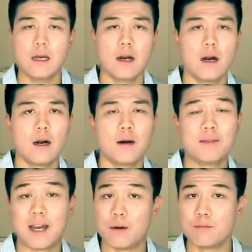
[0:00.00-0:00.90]

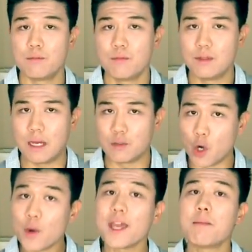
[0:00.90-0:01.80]
Now,
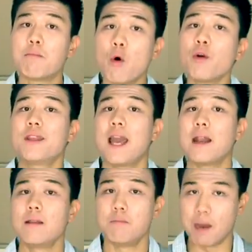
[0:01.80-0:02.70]
don't get bored
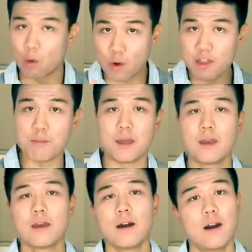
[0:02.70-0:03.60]
yet. Bear with
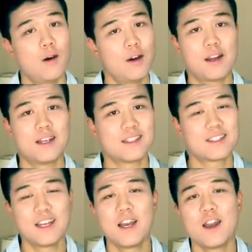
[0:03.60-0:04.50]
me,
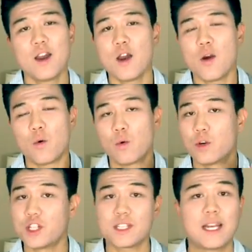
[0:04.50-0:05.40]
because
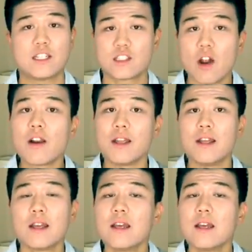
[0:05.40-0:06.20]
we're just getting started.